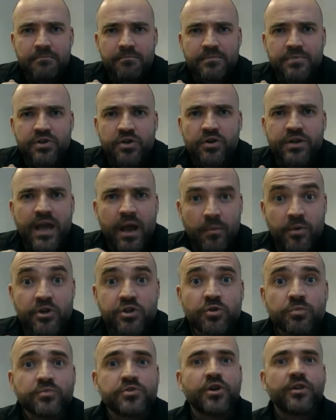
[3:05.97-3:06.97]
So yeah, we
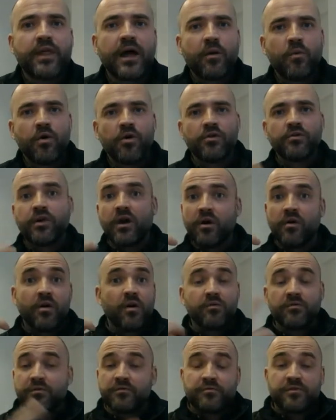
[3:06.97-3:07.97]
jumped on that one.
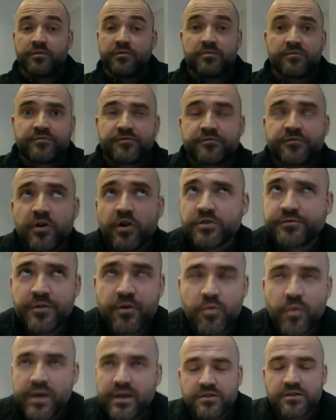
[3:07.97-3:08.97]
First
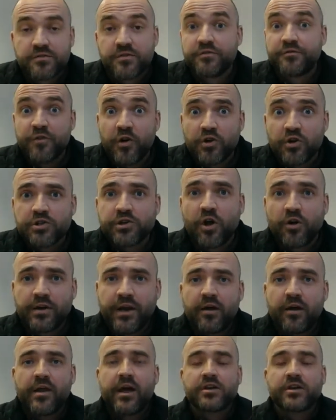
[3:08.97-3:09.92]
few weeks of the first lockdown,